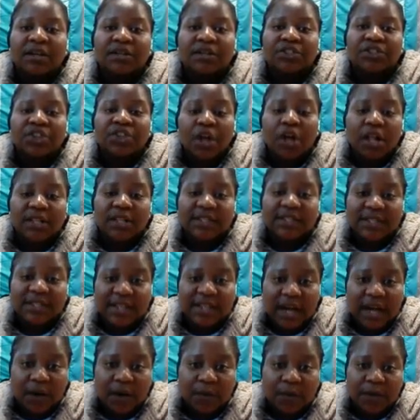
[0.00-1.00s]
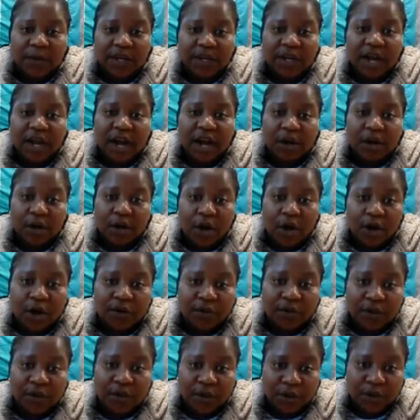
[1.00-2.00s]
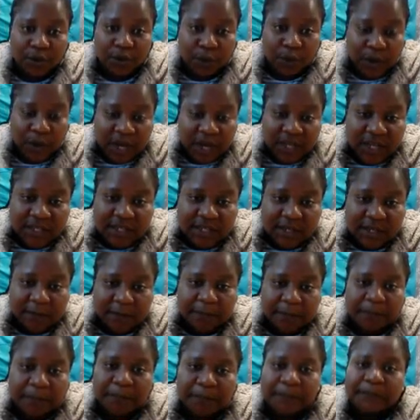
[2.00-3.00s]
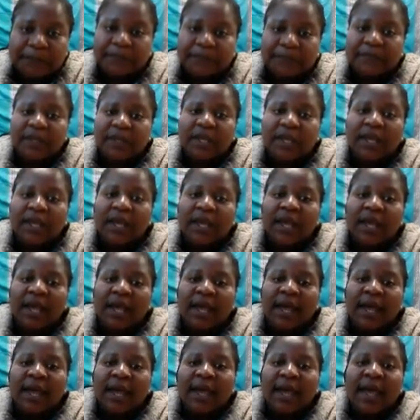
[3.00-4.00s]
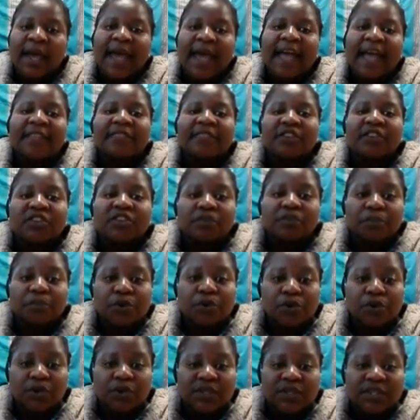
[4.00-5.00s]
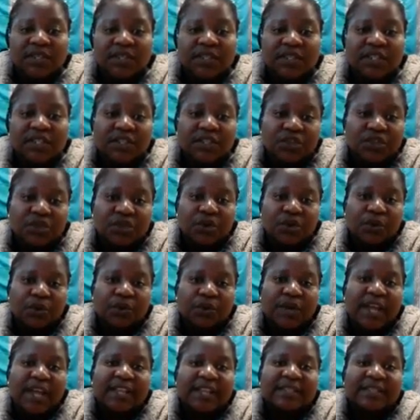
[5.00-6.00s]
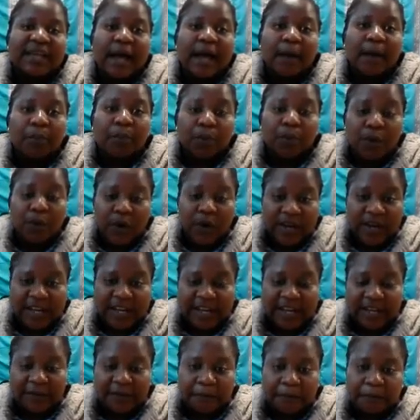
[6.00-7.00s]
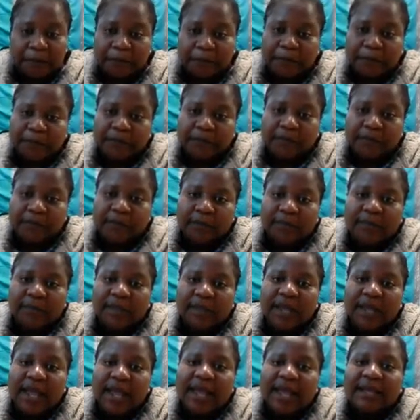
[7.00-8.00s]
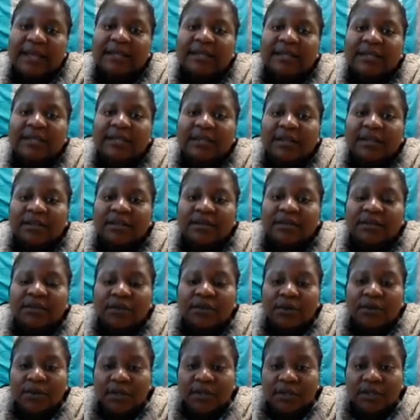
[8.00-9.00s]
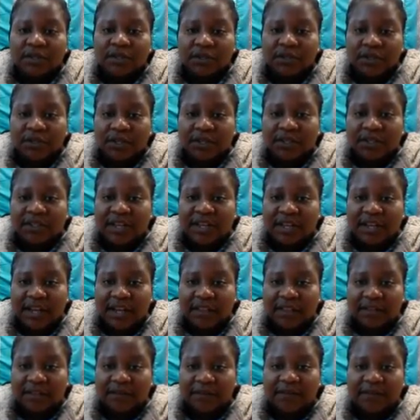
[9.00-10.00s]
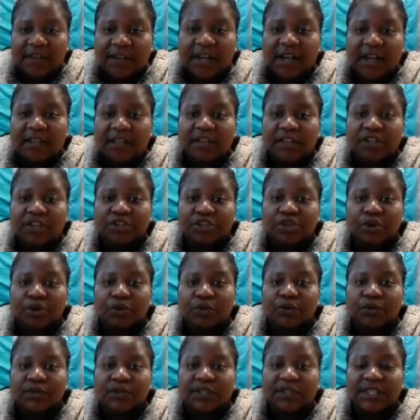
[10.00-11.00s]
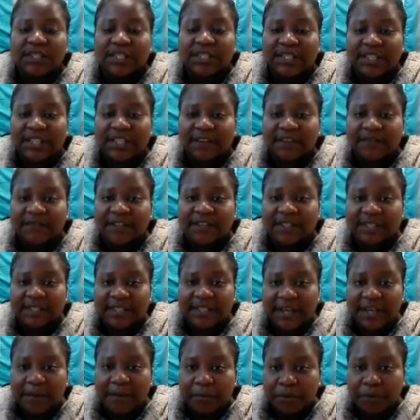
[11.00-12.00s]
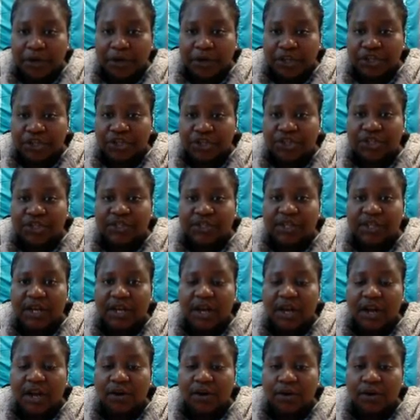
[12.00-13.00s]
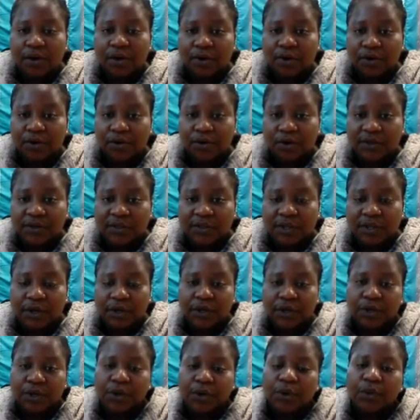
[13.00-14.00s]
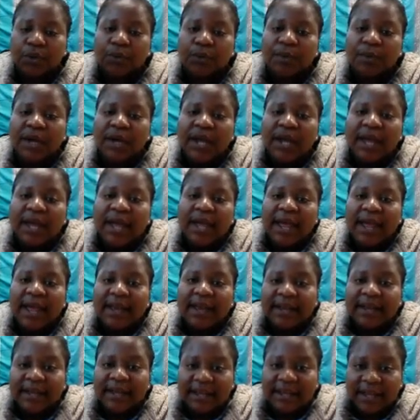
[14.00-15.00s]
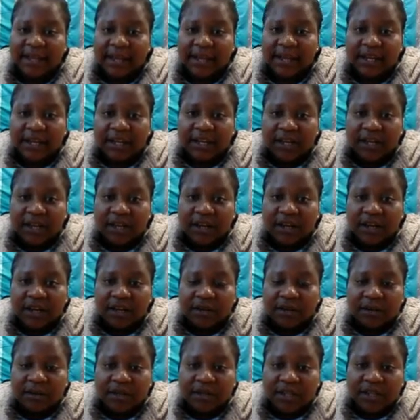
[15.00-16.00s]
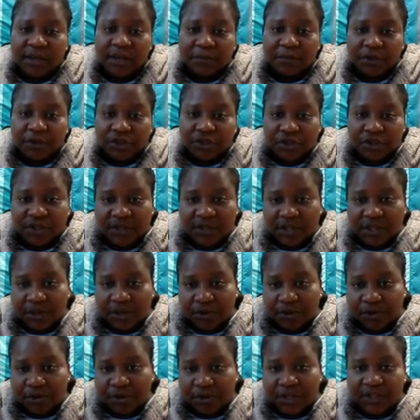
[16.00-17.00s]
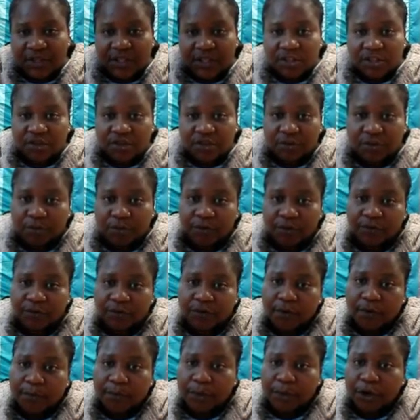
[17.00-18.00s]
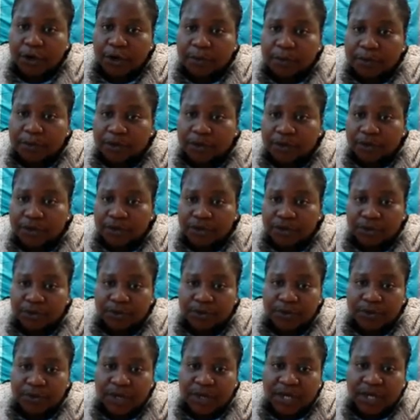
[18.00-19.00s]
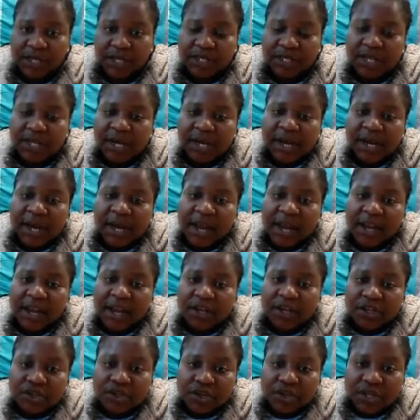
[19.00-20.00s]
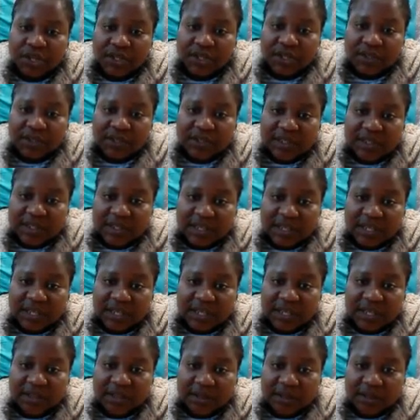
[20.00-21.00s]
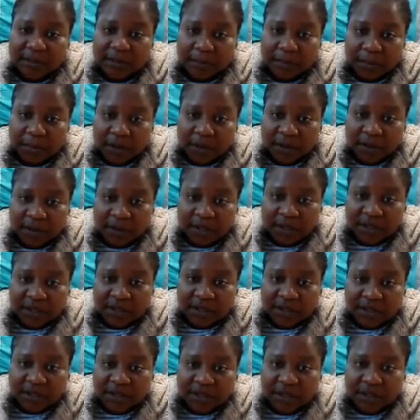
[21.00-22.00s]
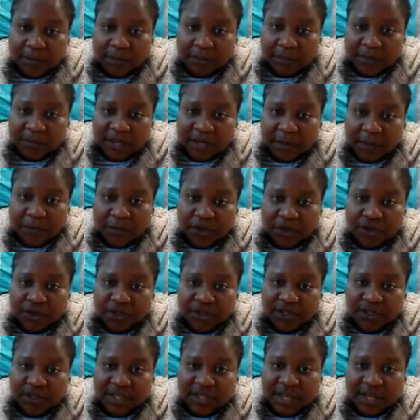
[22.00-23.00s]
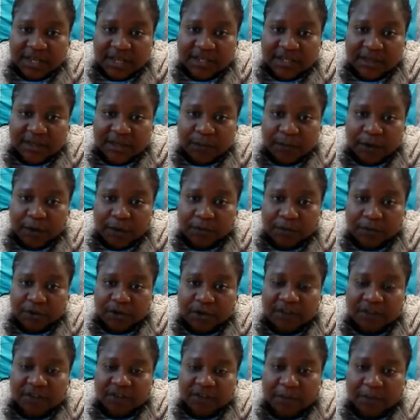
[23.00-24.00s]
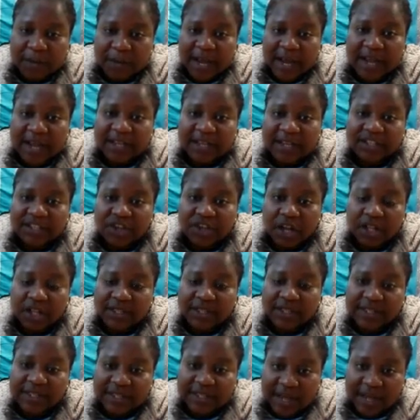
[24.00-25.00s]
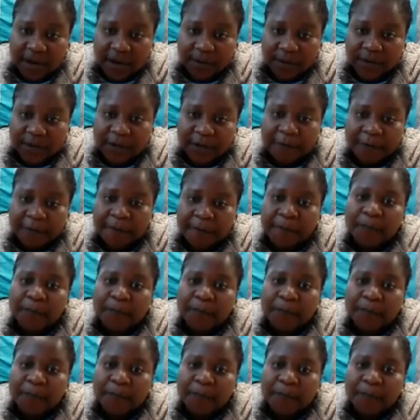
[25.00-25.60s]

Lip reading: Charles Darwin along the equator. And this process is known as upwelling. And so this is another figure that shows sea surface temperatures across the globe. And again, temperatures increase as you move from purple to red. And as you can see this is the temperatures that were observed by Charles Darwin.